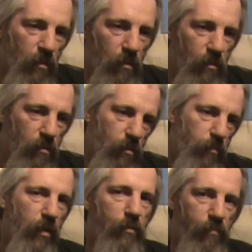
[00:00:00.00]
So
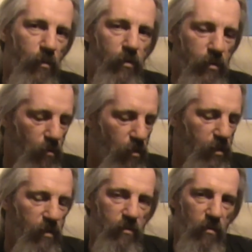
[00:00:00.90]
smash brewing not only
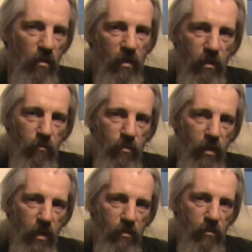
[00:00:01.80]
gives you an ideal
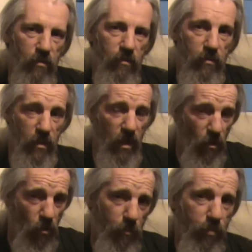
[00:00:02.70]
chance to get
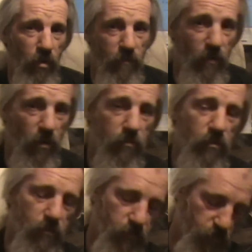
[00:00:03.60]
hop profiles